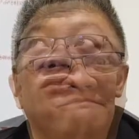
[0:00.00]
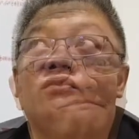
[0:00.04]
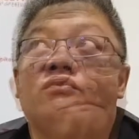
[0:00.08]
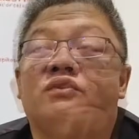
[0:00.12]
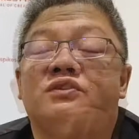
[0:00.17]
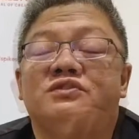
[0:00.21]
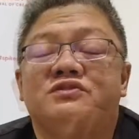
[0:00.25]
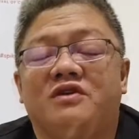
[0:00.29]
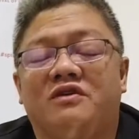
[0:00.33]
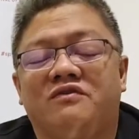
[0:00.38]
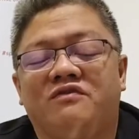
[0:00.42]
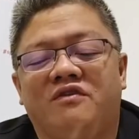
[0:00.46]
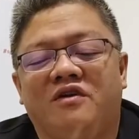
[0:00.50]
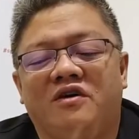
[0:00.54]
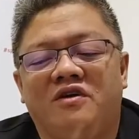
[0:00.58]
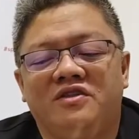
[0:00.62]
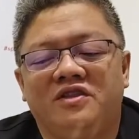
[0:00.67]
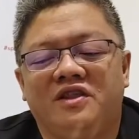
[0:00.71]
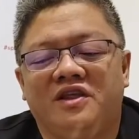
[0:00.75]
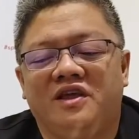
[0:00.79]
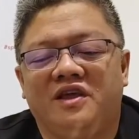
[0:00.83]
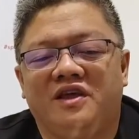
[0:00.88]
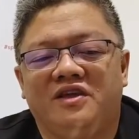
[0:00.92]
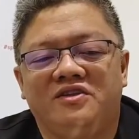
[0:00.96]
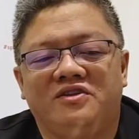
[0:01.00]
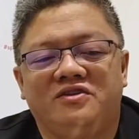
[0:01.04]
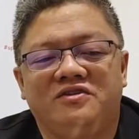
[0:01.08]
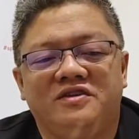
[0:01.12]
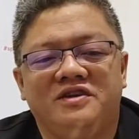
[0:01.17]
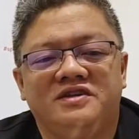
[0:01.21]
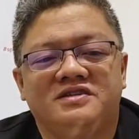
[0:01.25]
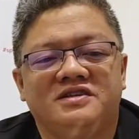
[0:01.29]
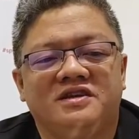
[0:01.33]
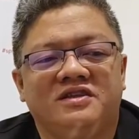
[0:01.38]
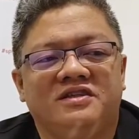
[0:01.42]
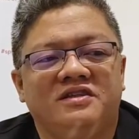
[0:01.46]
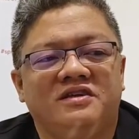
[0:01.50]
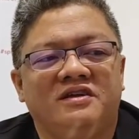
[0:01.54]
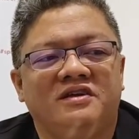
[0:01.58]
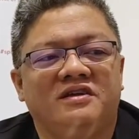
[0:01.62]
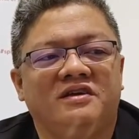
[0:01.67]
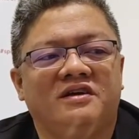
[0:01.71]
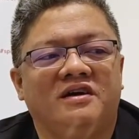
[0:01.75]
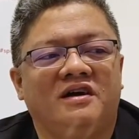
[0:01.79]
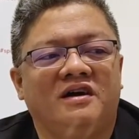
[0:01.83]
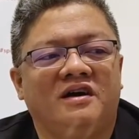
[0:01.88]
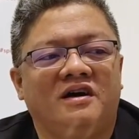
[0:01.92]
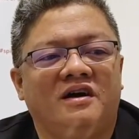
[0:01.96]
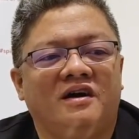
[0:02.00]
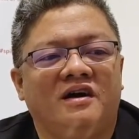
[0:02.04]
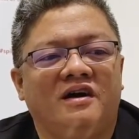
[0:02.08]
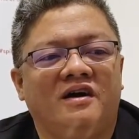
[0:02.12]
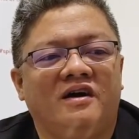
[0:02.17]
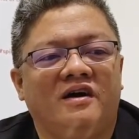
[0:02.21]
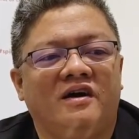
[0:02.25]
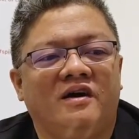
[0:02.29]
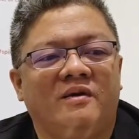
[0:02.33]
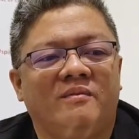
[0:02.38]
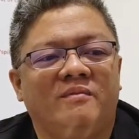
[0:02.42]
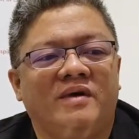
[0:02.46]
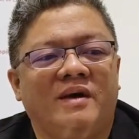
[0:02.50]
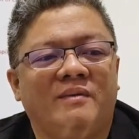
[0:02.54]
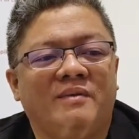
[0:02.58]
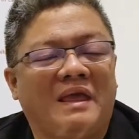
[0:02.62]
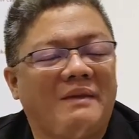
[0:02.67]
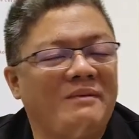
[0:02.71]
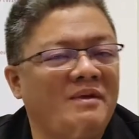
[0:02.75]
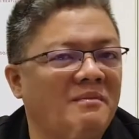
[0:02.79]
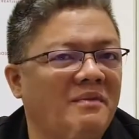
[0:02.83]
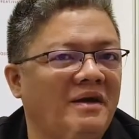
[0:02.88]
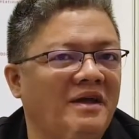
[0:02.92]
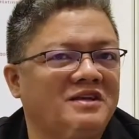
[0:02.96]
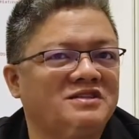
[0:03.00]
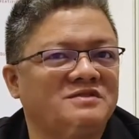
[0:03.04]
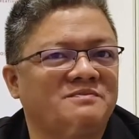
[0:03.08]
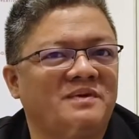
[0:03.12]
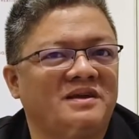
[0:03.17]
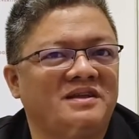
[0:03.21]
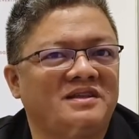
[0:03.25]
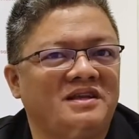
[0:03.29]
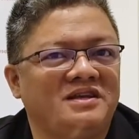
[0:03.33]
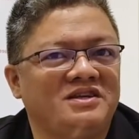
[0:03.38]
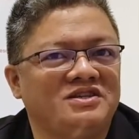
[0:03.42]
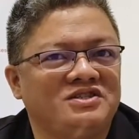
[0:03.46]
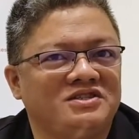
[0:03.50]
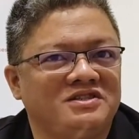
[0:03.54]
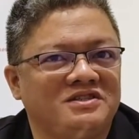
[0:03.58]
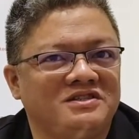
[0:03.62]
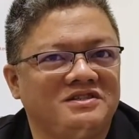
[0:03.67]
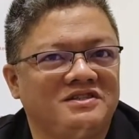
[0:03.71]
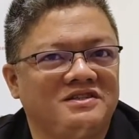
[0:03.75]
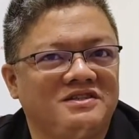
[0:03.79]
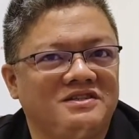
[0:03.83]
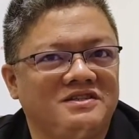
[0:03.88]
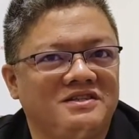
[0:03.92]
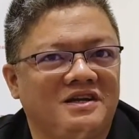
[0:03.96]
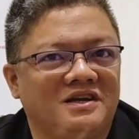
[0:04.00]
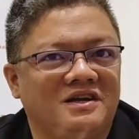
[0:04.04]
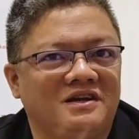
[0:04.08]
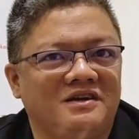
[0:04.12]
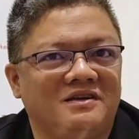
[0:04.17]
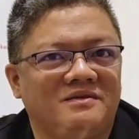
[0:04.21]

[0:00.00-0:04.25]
First off, on the entries, I think I'm keeping my expectations